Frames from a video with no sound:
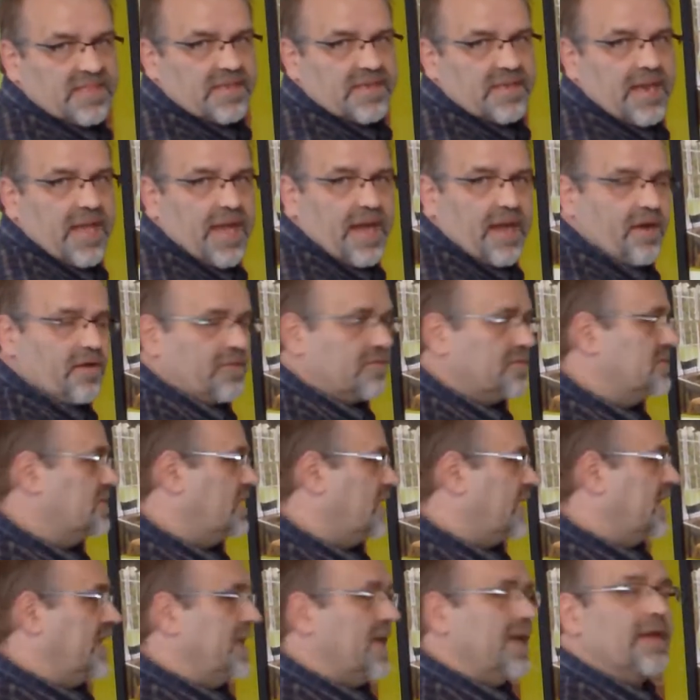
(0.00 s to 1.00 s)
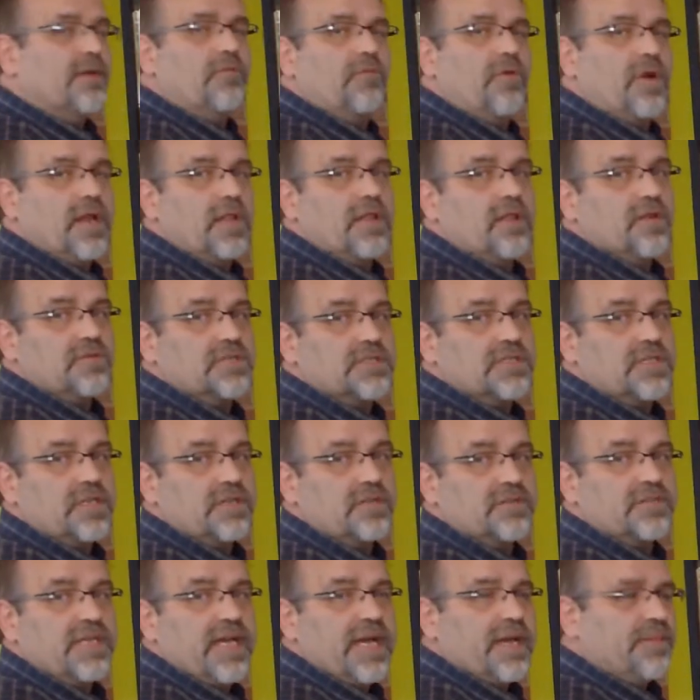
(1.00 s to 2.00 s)
Now, again, one of those little
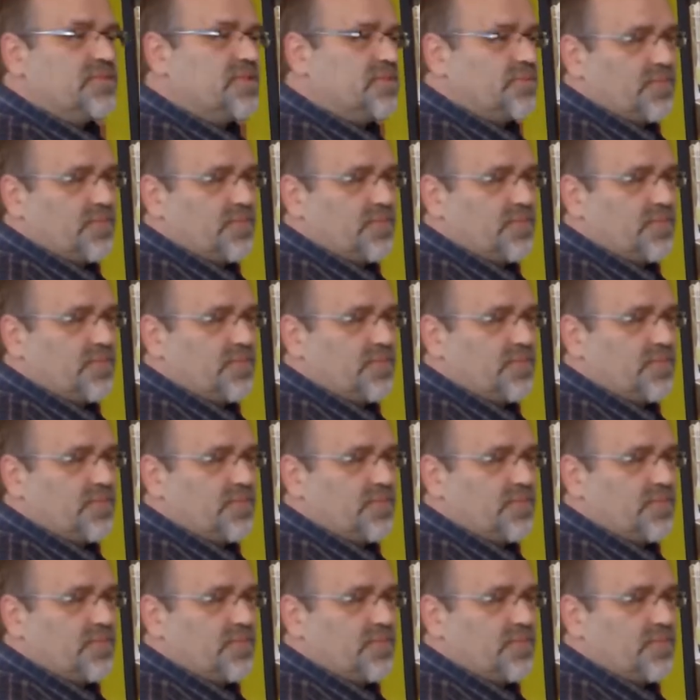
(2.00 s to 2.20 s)
tips,